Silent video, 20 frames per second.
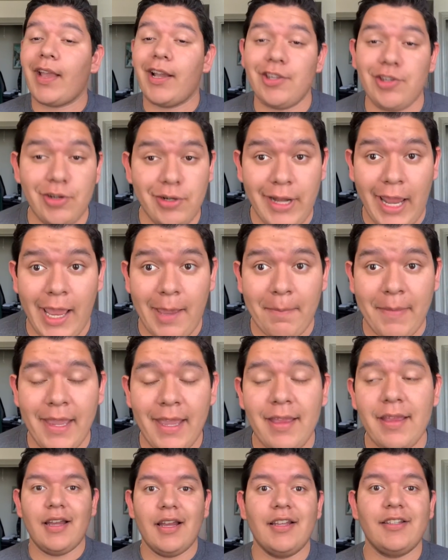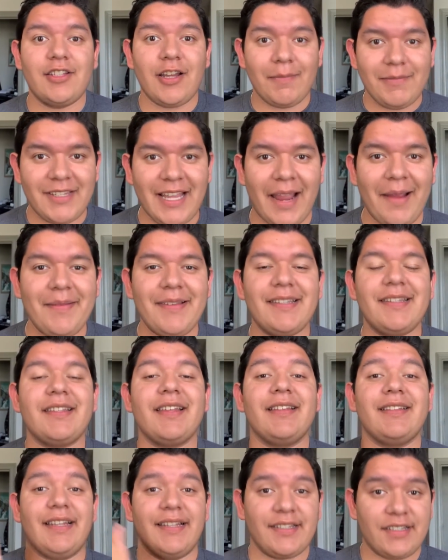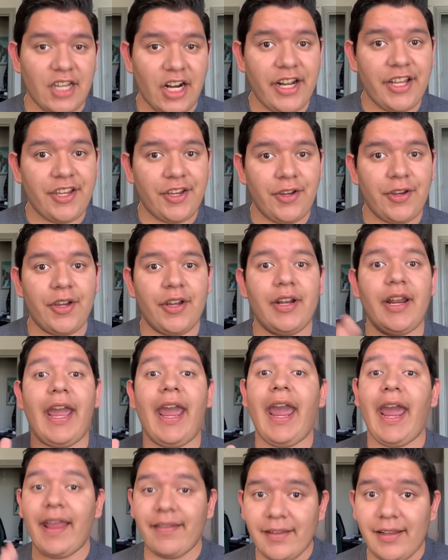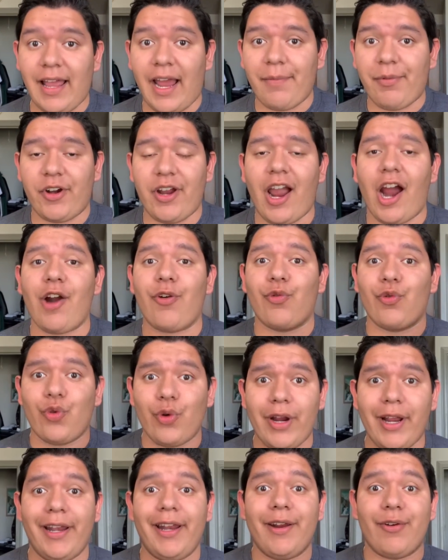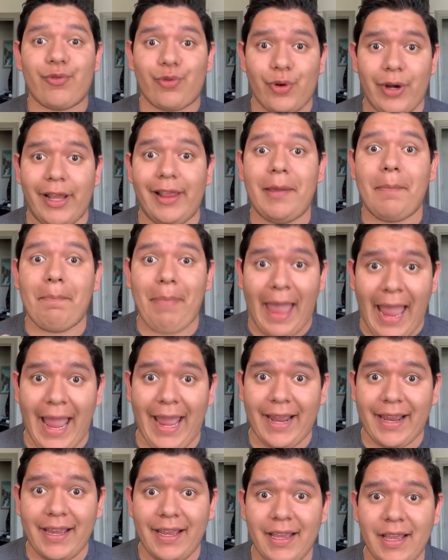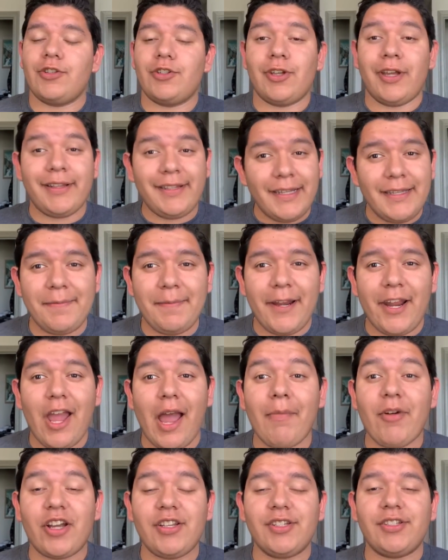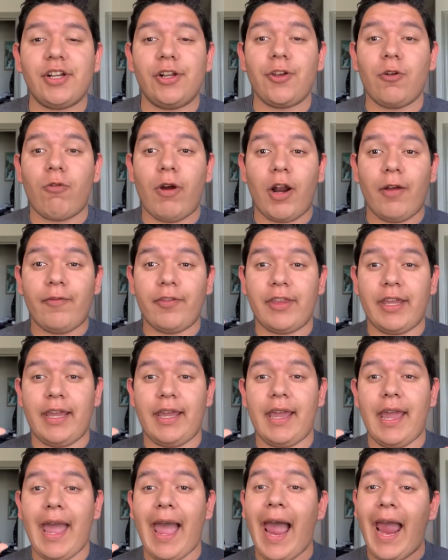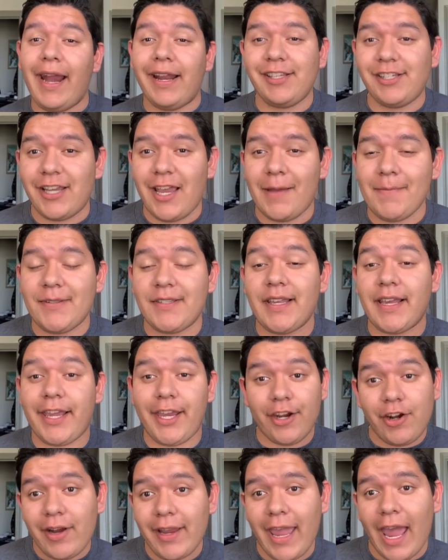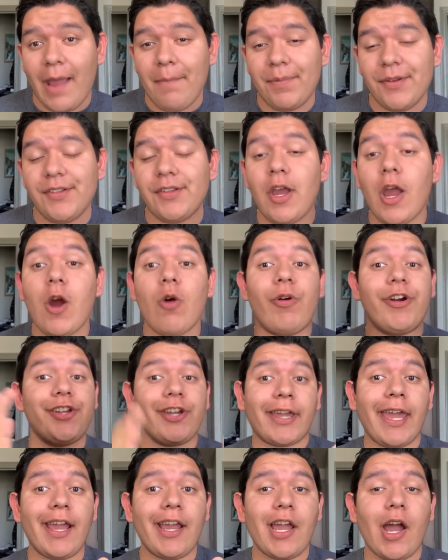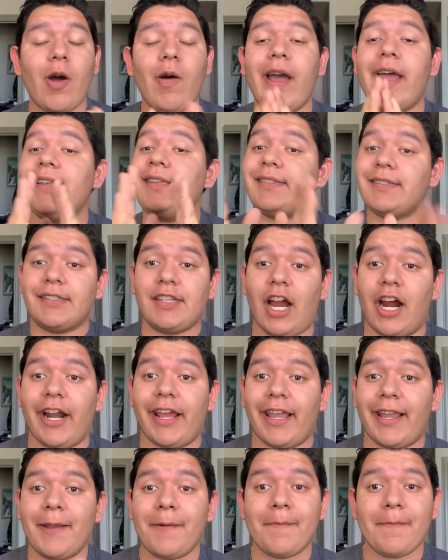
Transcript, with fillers: you name it. Sometimes the student union and the library are really, really packed. So in this video, I'm going to tell you one of the hidden gems here on campus where you can go and study.